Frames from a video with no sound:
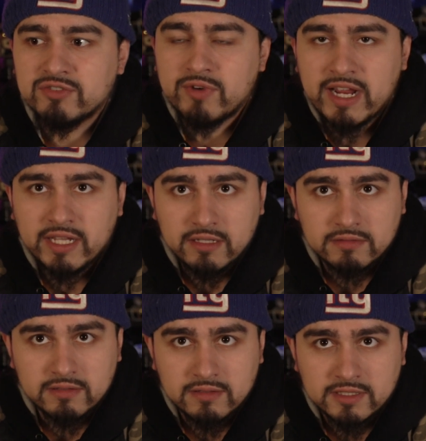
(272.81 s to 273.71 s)
ready,
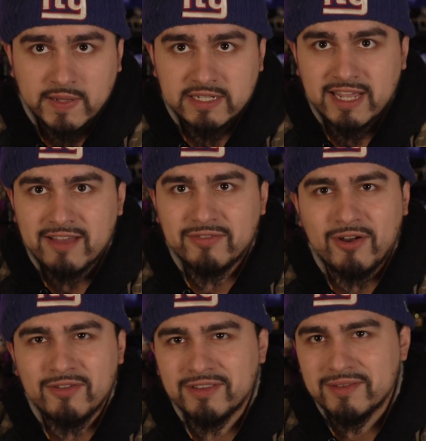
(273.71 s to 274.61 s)
especially after
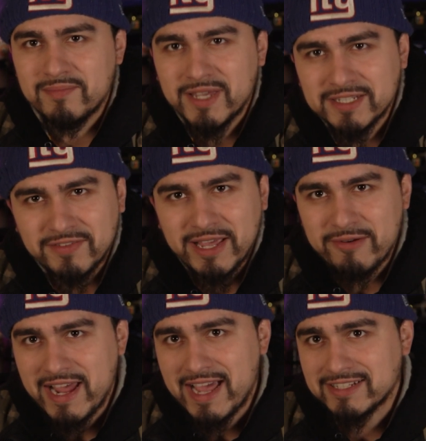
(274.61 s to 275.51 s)
all of the mixed fan
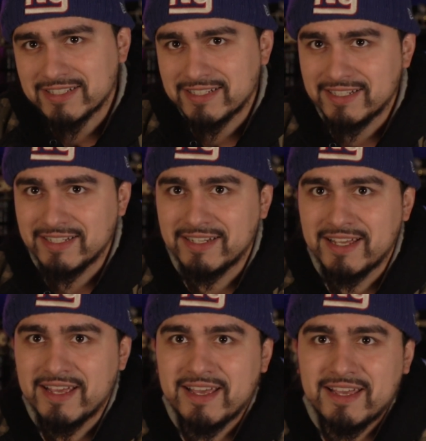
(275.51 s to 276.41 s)
reaction, and
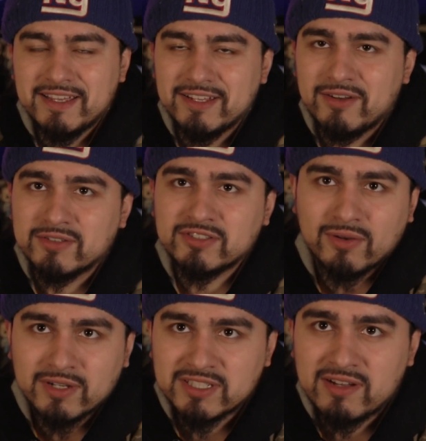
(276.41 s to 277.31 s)
you know, it was
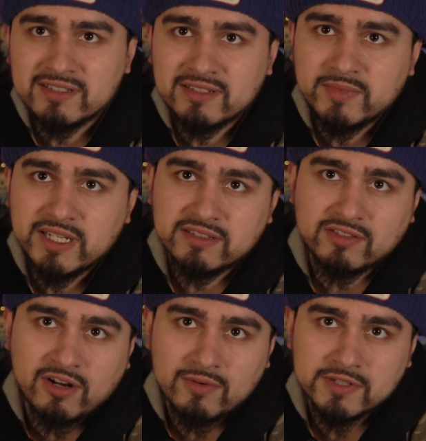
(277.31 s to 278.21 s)
so exhausting being a
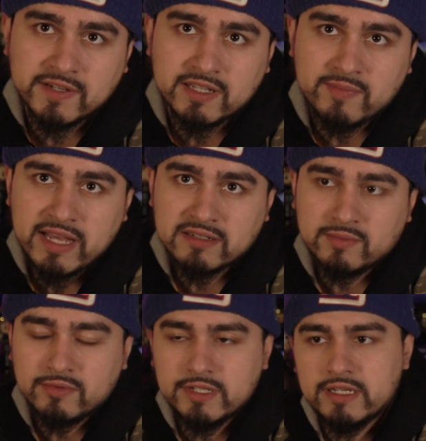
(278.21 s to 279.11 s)
Star Wars fan the past
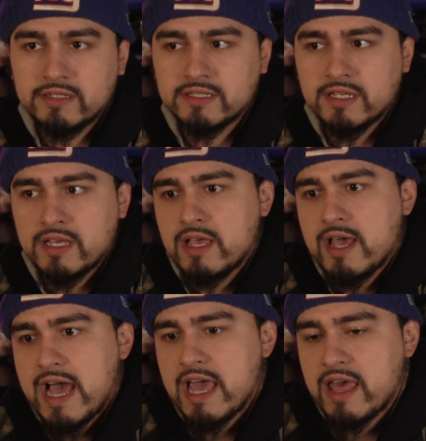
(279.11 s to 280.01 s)
couple of years.
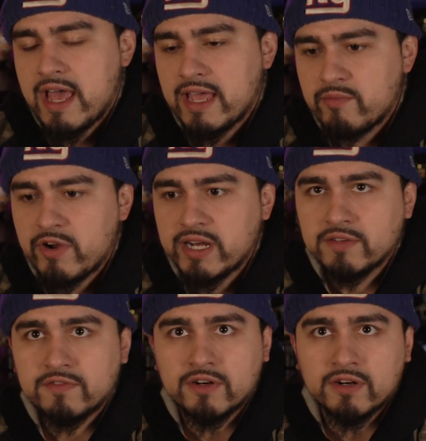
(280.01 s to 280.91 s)
I am ready
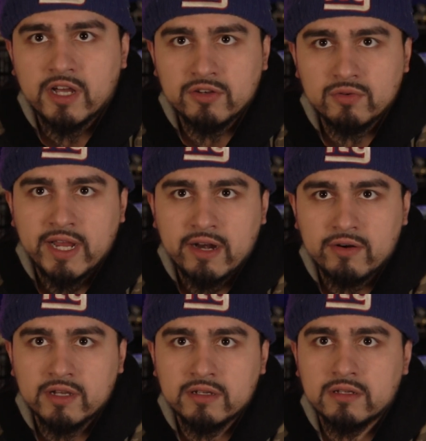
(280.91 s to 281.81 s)
for a new
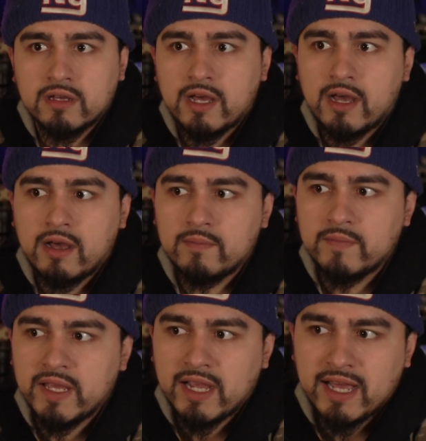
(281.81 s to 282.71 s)
era,
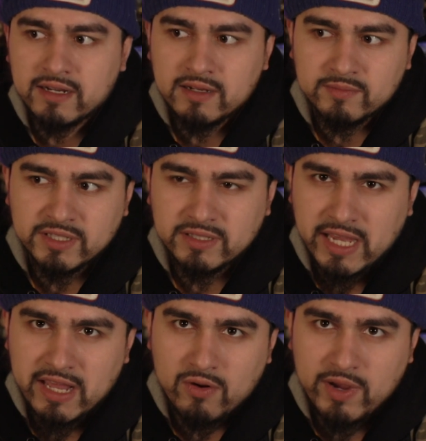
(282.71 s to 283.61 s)
and kind of completely
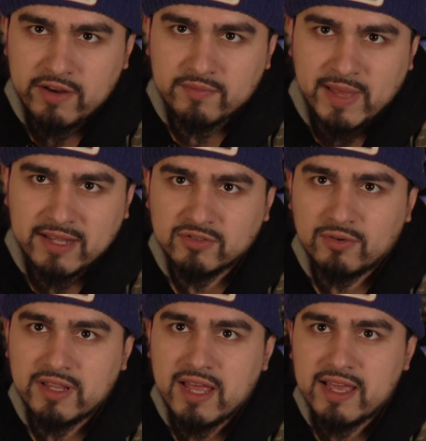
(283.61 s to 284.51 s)
get away from that
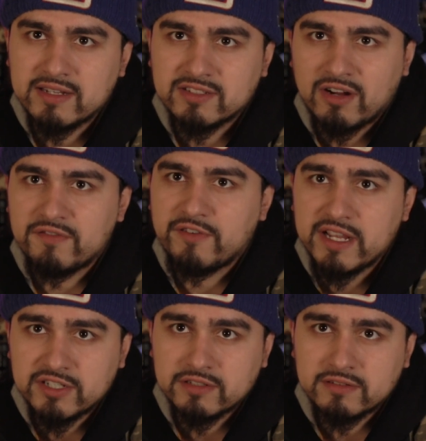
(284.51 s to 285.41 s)
storyline and start
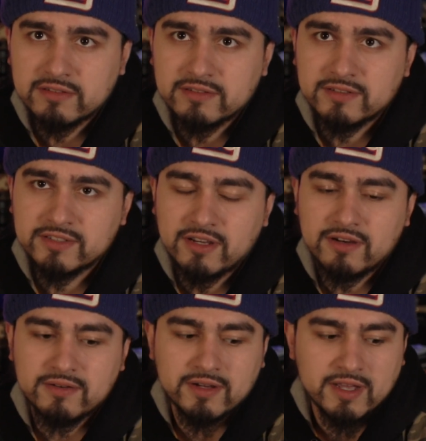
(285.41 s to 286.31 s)
fresh.
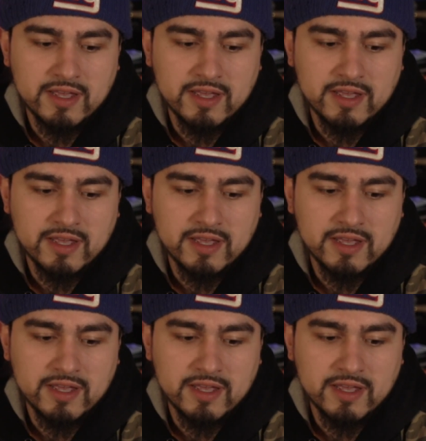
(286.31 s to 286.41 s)
So